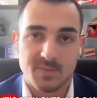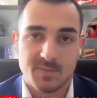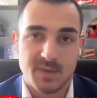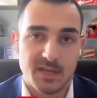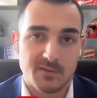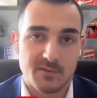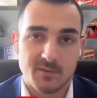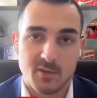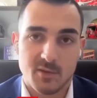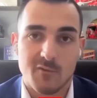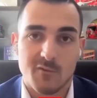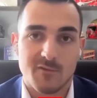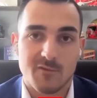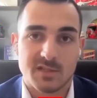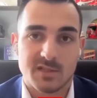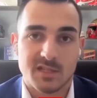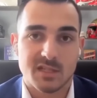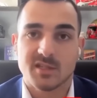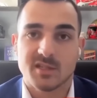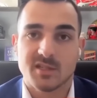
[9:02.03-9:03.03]
it's been
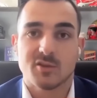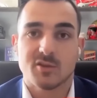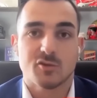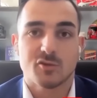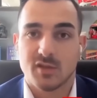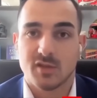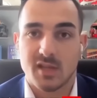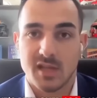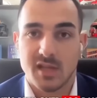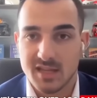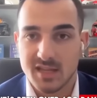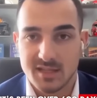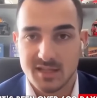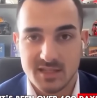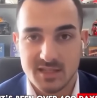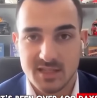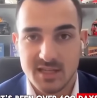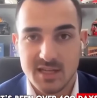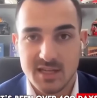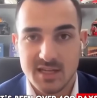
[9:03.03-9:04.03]
over 600
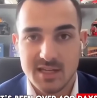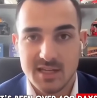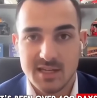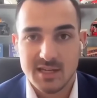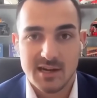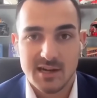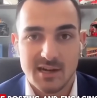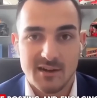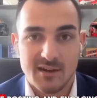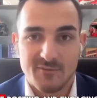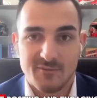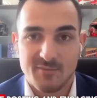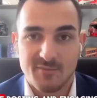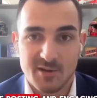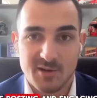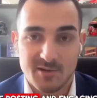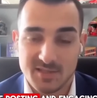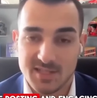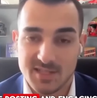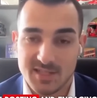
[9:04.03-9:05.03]
days of
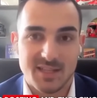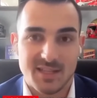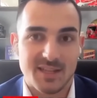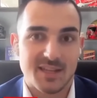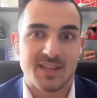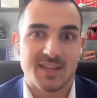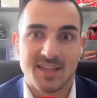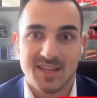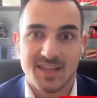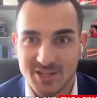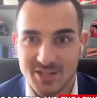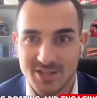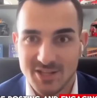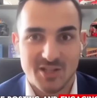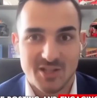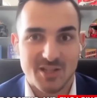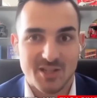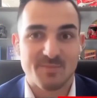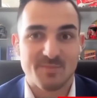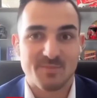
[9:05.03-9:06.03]
posting and
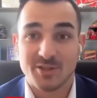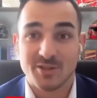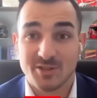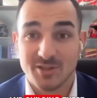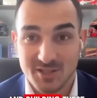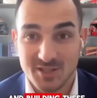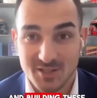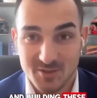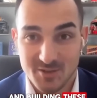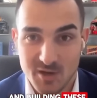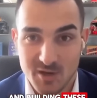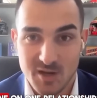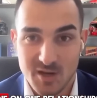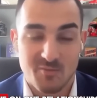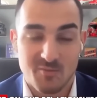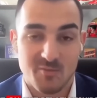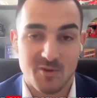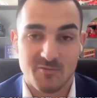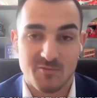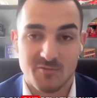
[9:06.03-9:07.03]
engaging and building these one
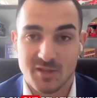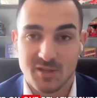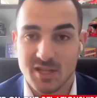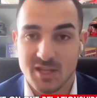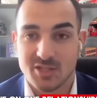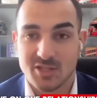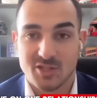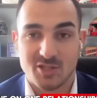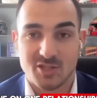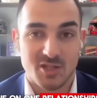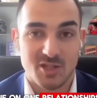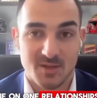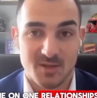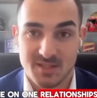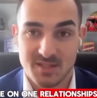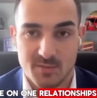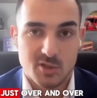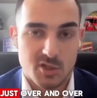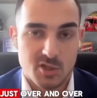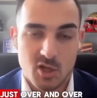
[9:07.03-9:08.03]
on one
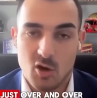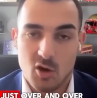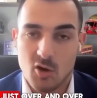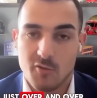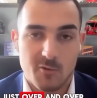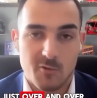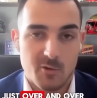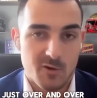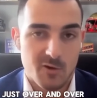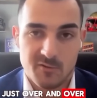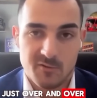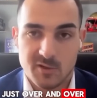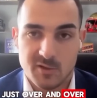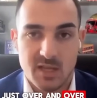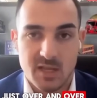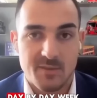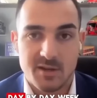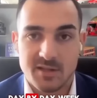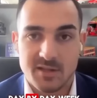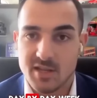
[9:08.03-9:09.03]
relationships just over and over,
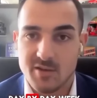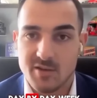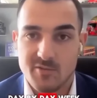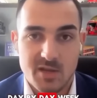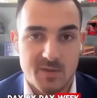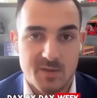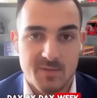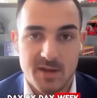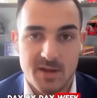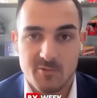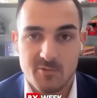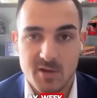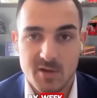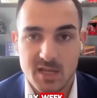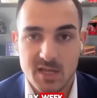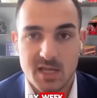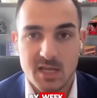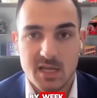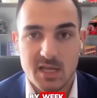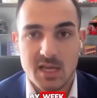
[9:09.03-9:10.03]
day by day, week by
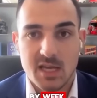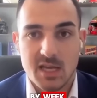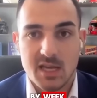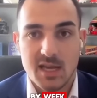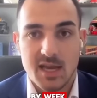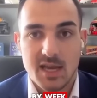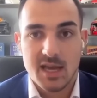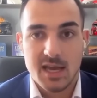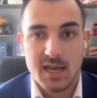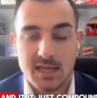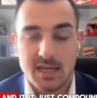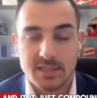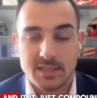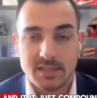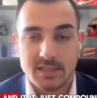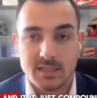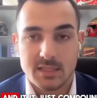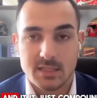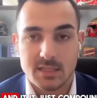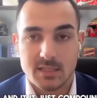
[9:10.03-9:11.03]
week.
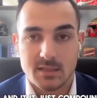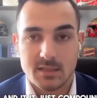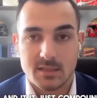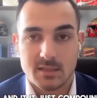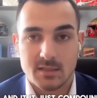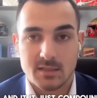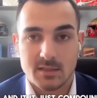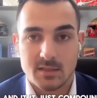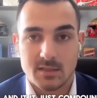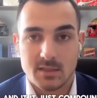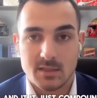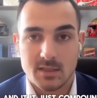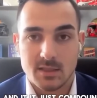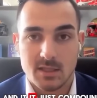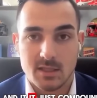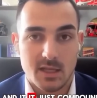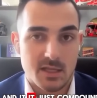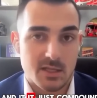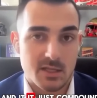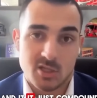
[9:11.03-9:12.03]
And
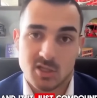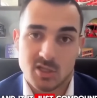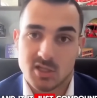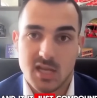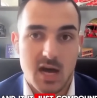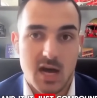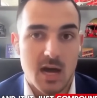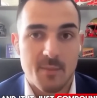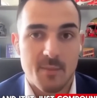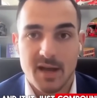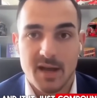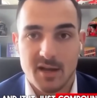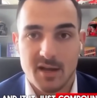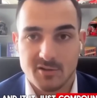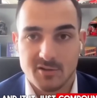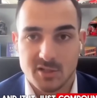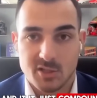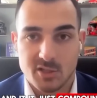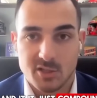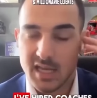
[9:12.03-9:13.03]
it, it just
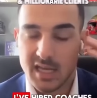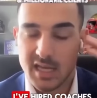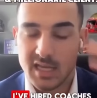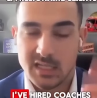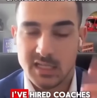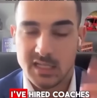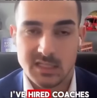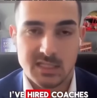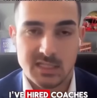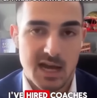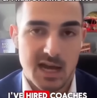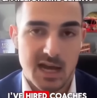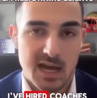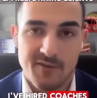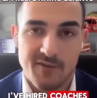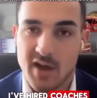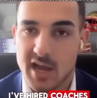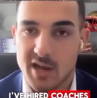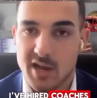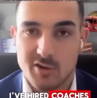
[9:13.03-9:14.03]
compounds. And
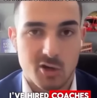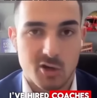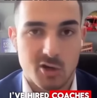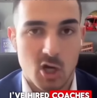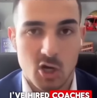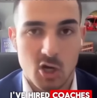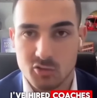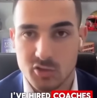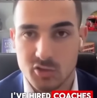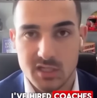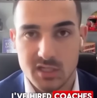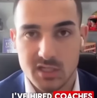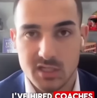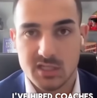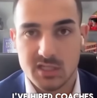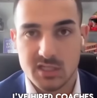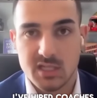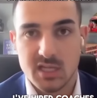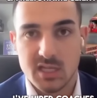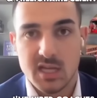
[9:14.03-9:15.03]
I've hired
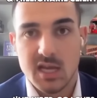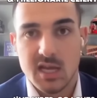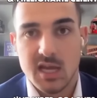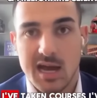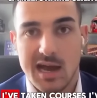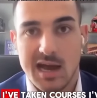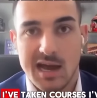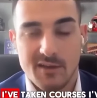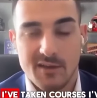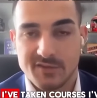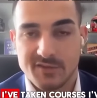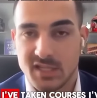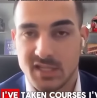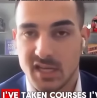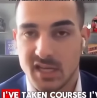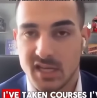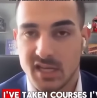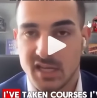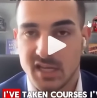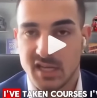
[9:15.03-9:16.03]
coaches, I've
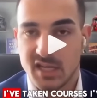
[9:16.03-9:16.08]
taken.